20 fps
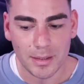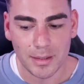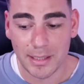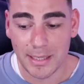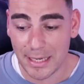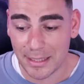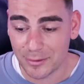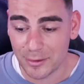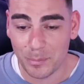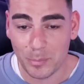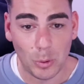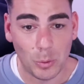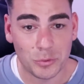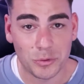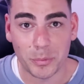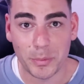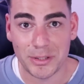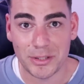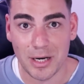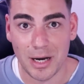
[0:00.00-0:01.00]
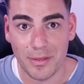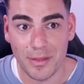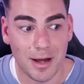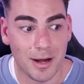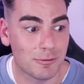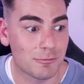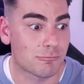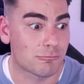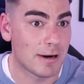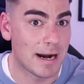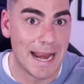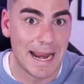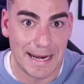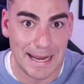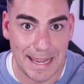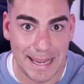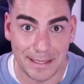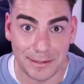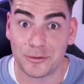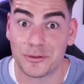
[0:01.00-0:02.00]
kicked the ball to each other, ran
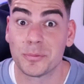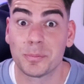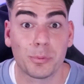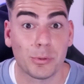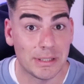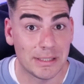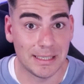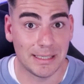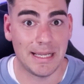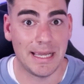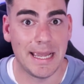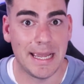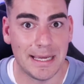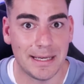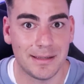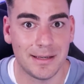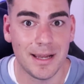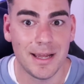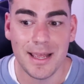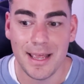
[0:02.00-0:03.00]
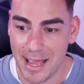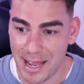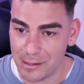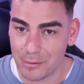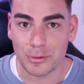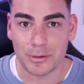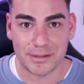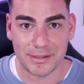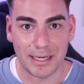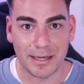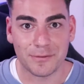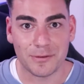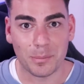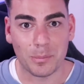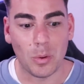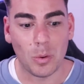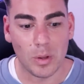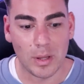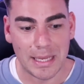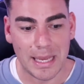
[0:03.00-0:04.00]
ahead, sprinted ahead, and received the
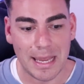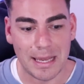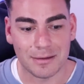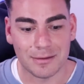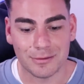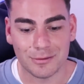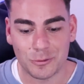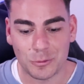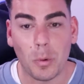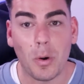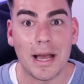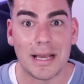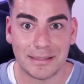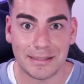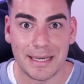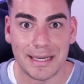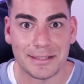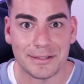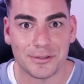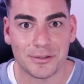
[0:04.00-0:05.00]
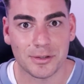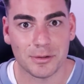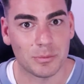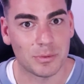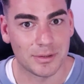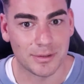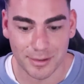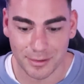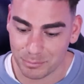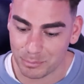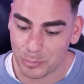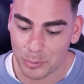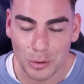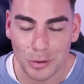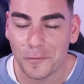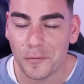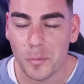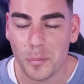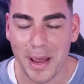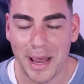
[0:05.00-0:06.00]
ball again, twice each. It was a
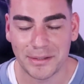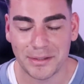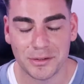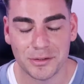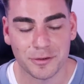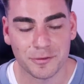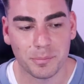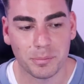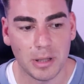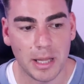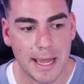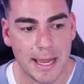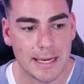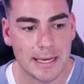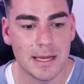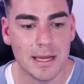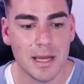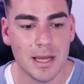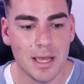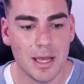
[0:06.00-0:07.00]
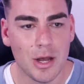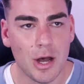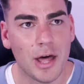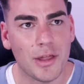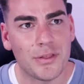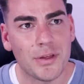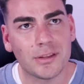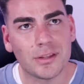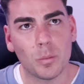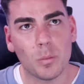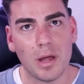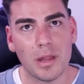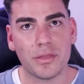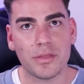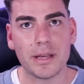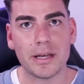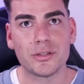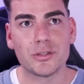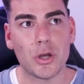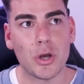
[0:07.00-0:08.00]
beautiful passage of play. I think the one
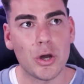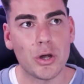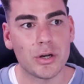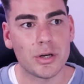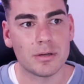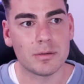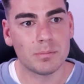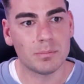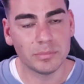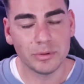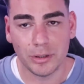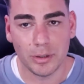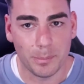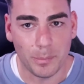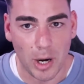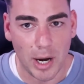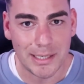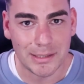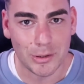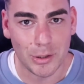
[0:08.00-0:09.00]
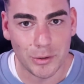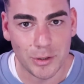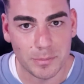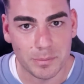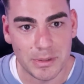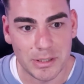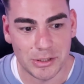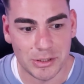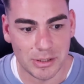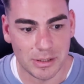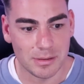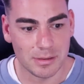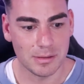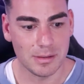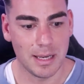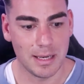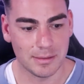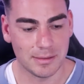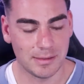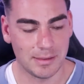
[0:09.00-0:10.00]
thing Durden, by his own admission,
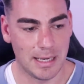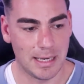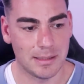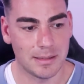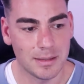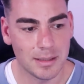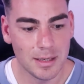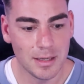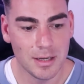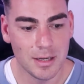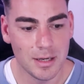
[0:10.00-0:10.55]
has said